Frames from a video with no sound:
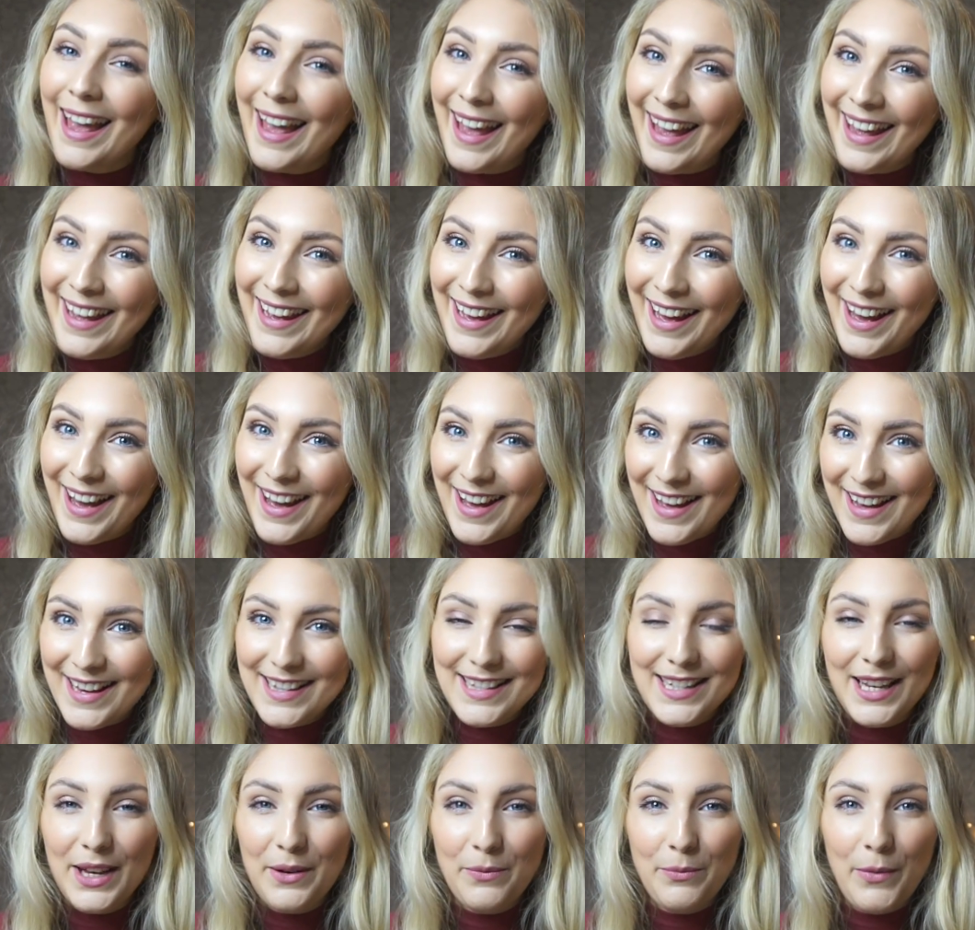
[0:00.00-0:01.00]
Hey
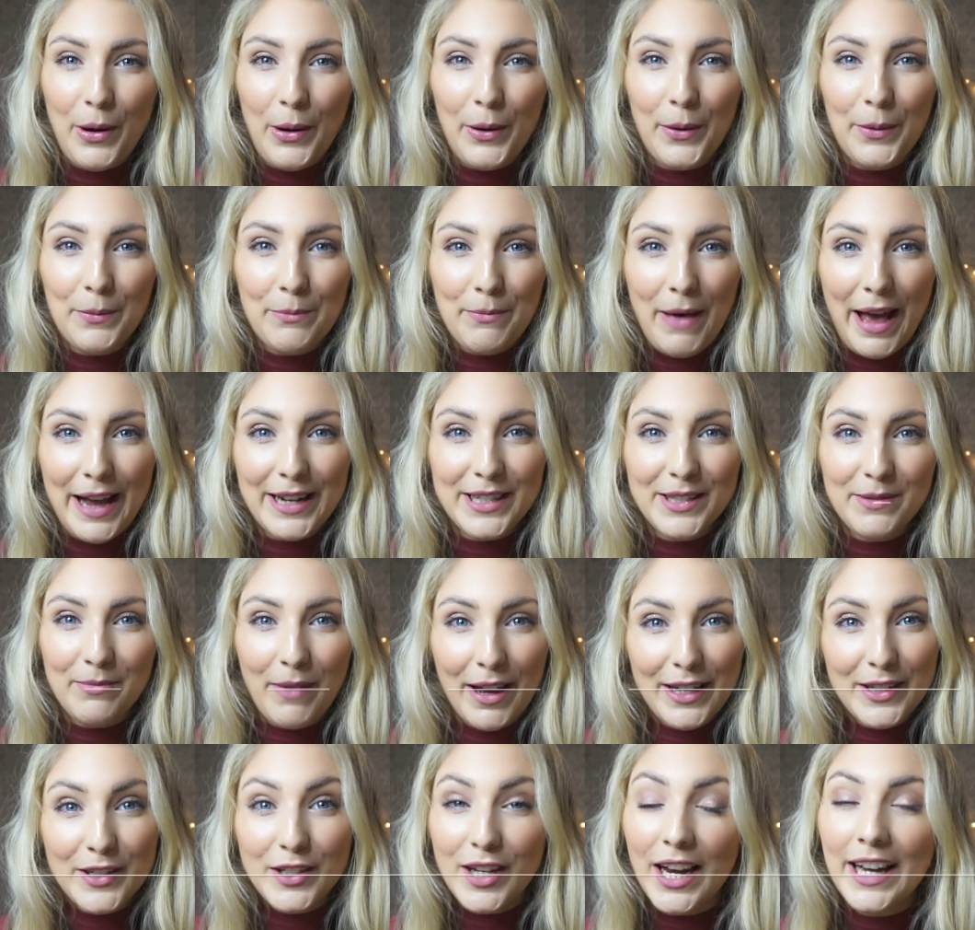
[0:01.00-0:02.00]
guys, and welcome back to
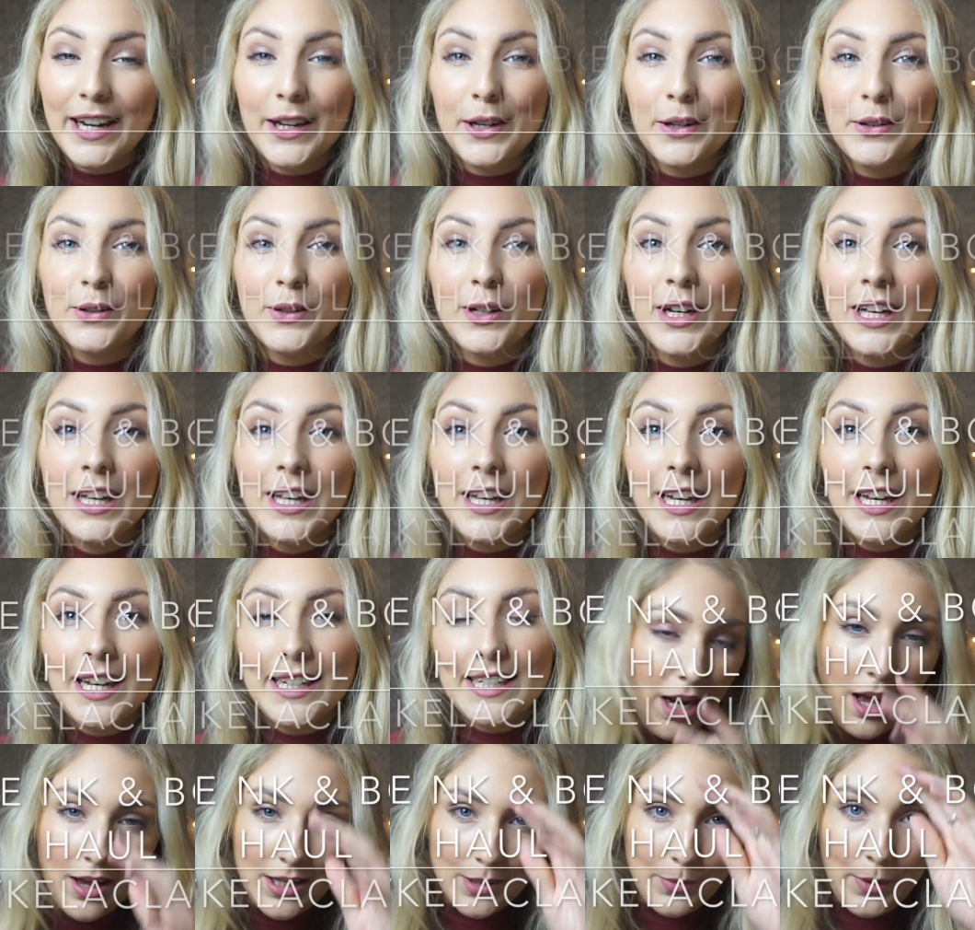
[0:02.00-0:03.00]
my channel.
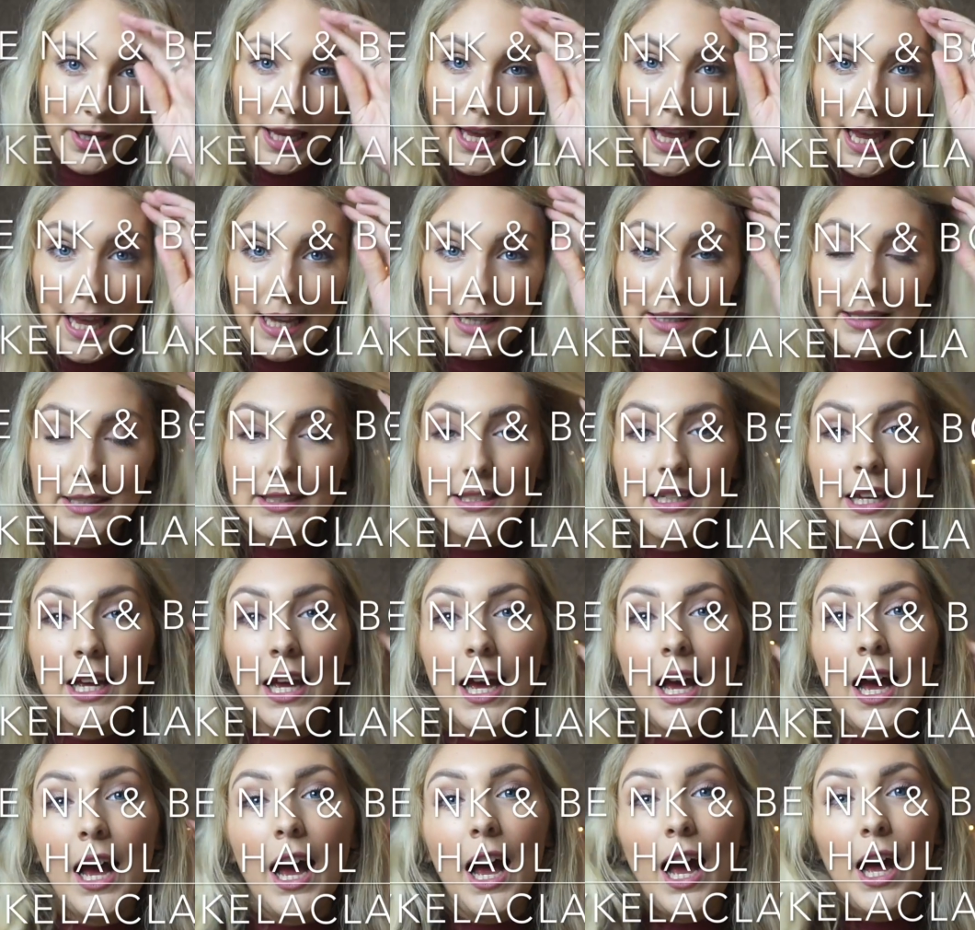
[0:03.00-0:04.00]
Last weekend
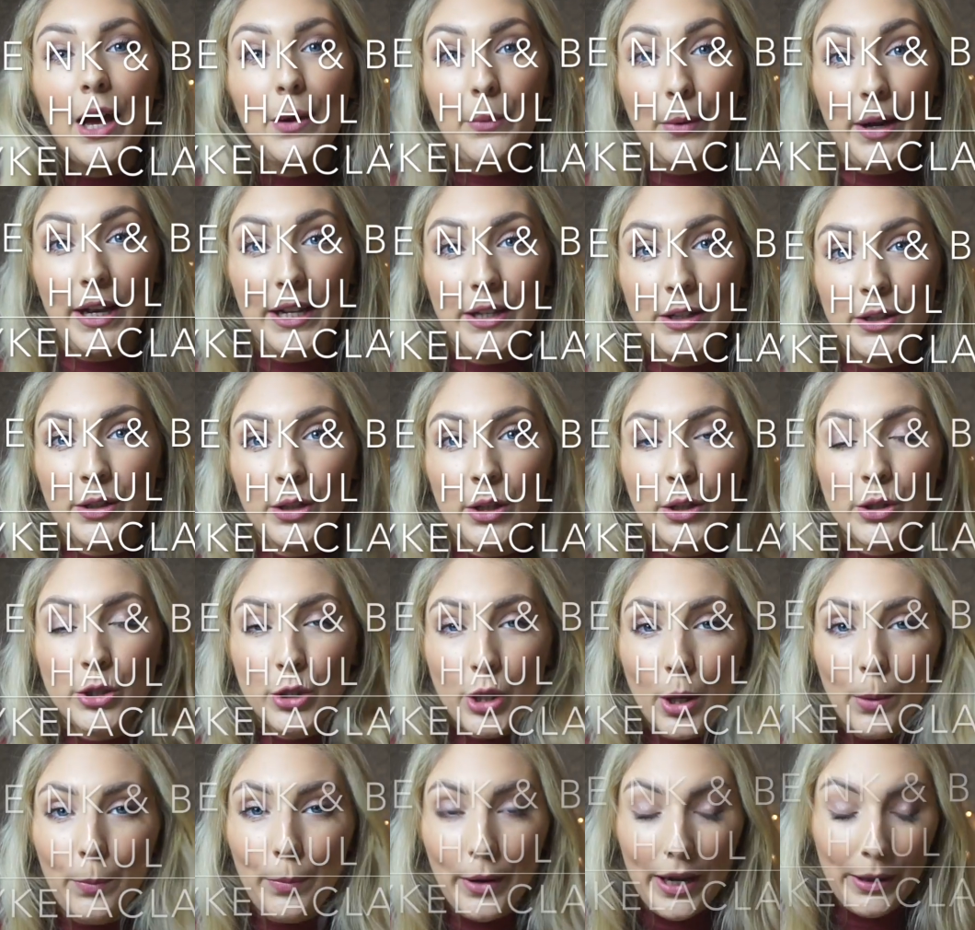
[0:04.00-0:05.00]
I went
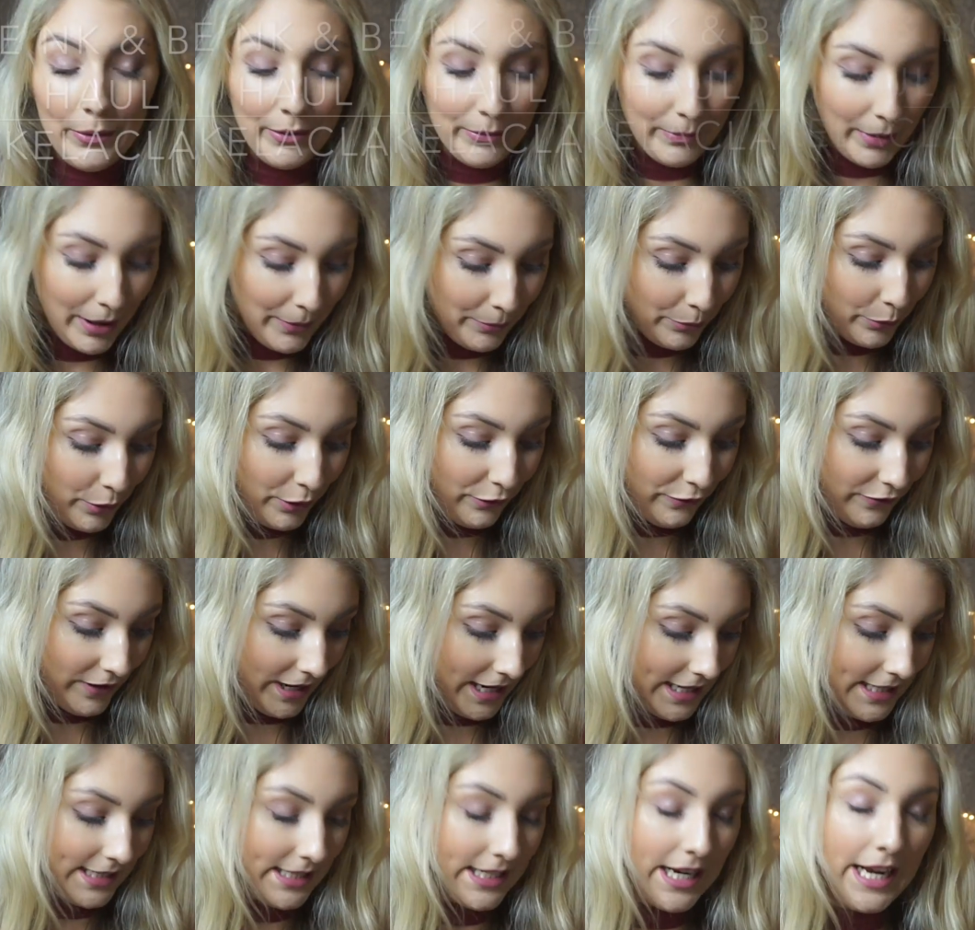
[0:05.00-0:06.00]
shopping with my
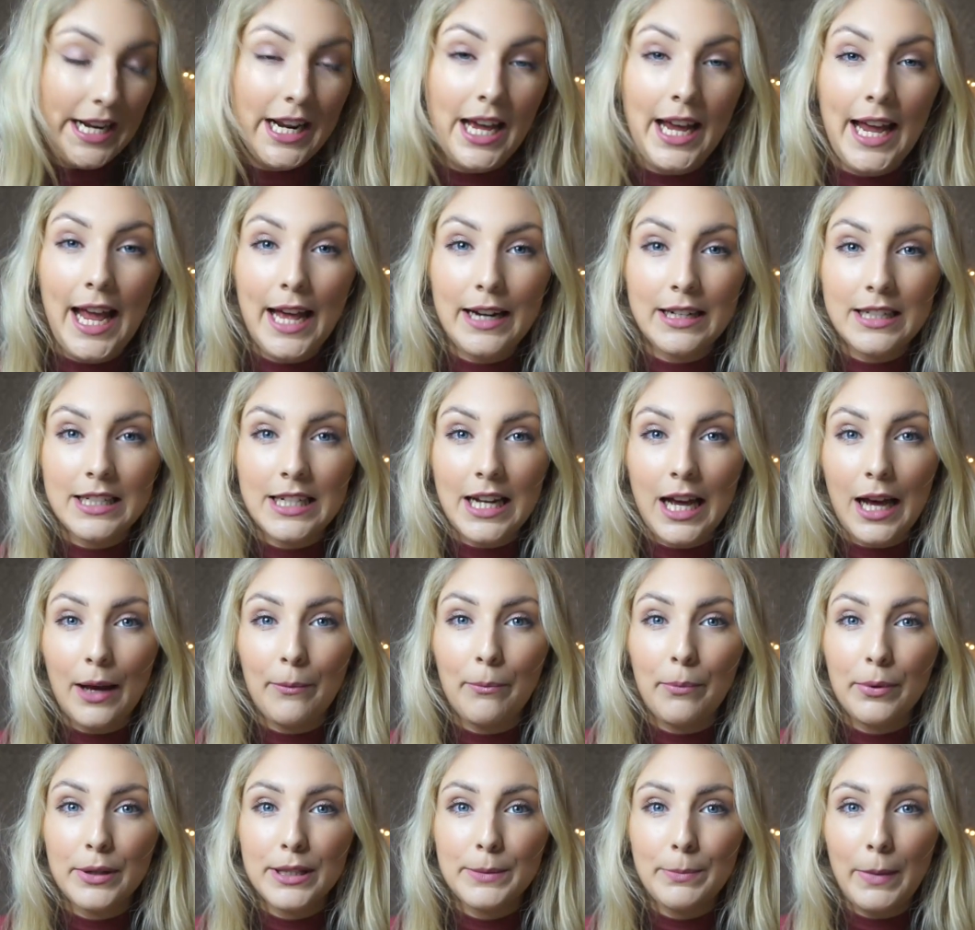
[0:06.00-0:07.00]
boyfriend and I ended up
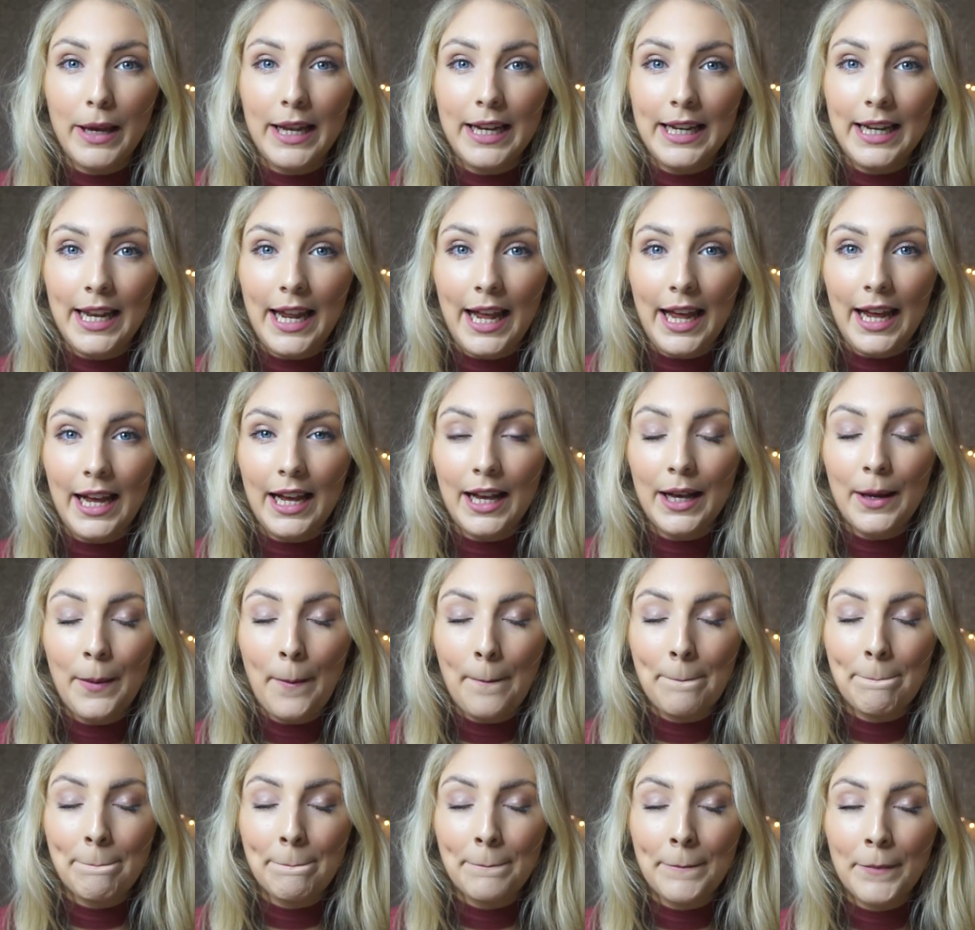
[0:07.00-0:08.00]
spending
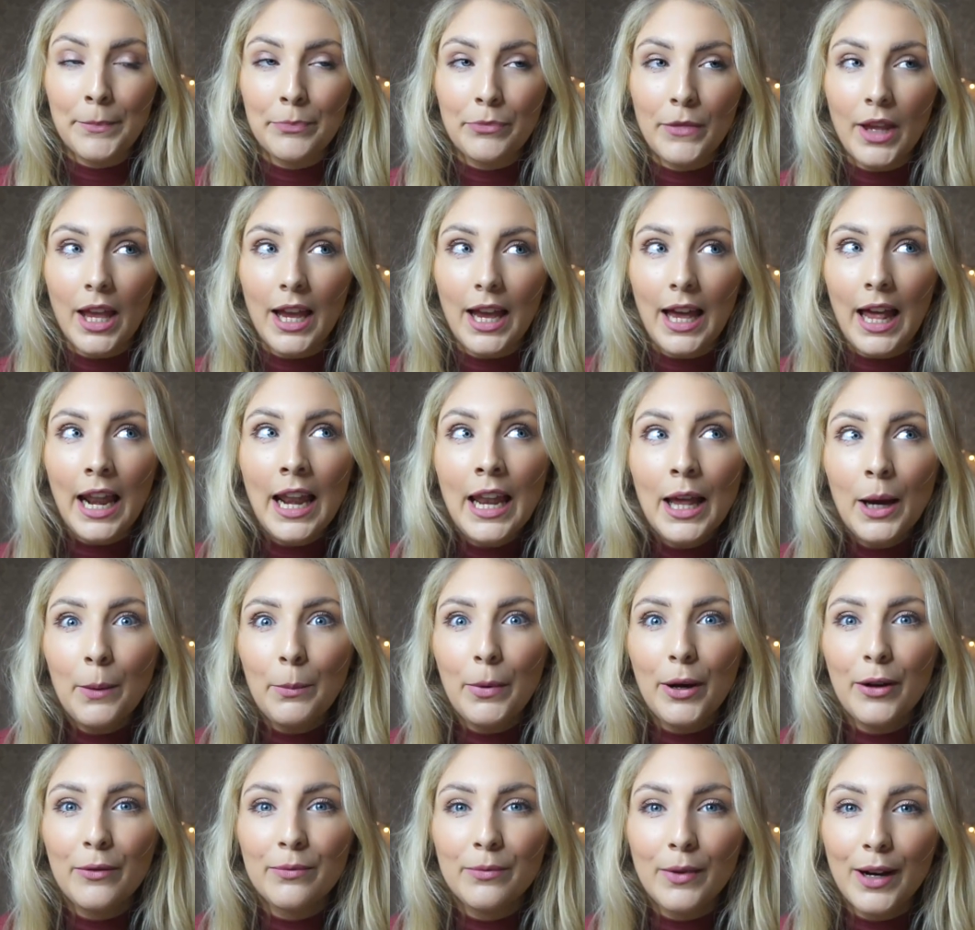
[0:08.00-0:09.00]
a little
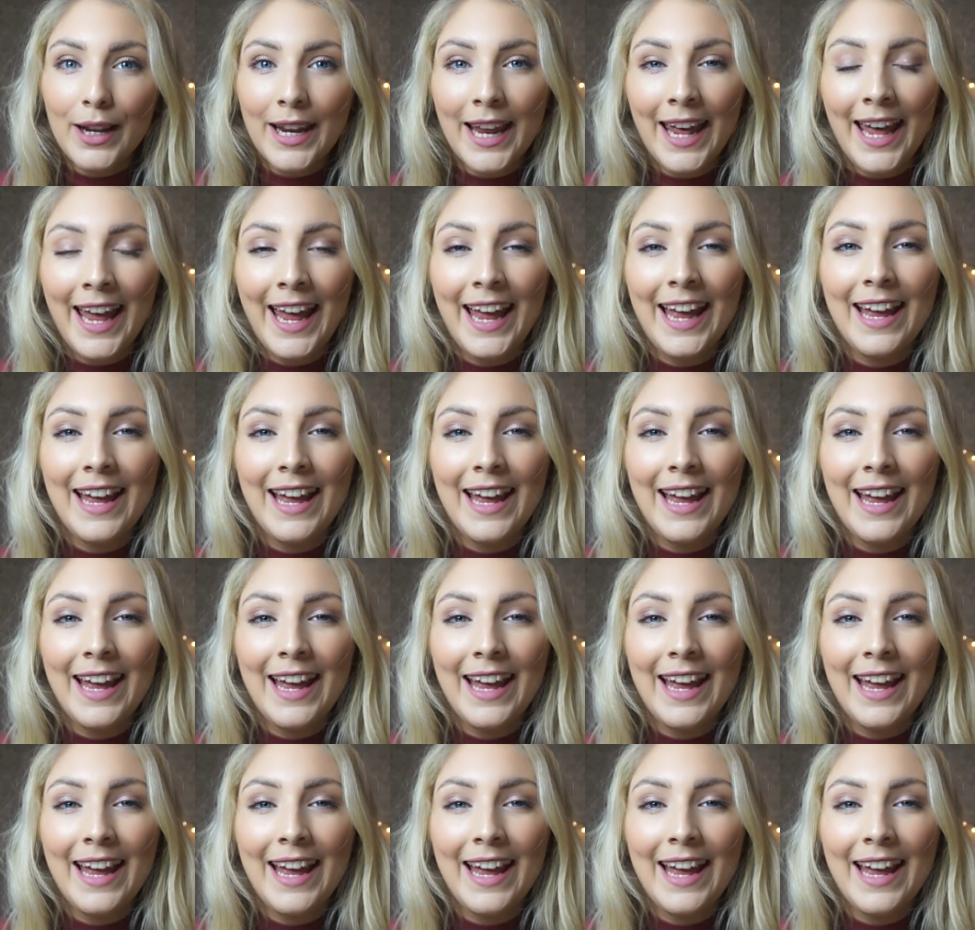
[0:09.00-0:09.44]
bit of money